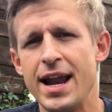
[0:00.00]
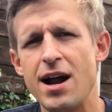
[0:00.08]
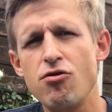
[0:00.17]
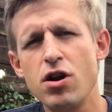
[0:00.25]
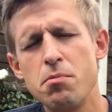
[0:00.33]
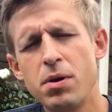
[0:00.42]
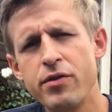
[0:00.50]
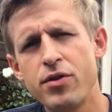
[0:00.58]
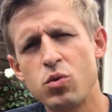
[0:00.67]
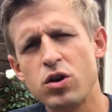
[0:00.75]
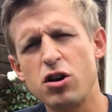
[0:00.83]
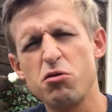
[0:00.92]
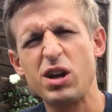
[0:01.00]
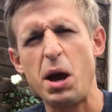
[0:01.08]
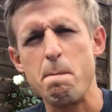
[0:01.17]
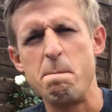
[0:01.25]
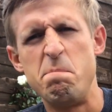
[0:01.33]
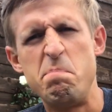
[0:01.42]
And I really believe that we've got to
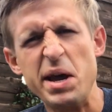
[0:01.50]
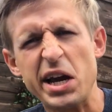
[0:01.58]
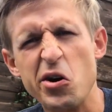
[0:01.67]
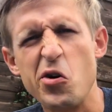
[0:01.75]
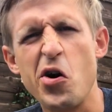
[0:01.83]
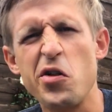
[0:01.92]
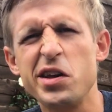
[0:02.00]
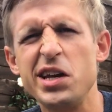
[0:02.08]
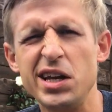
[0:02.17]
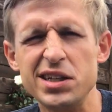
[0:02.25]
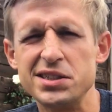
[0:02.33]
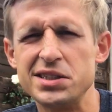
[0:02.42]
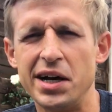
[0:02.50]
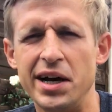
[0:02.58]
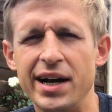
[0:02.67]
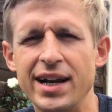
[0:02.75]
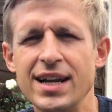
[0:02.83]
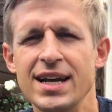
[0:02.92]
get bigger on the
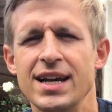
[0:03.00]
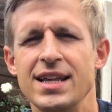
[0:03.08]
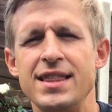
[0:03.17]
inside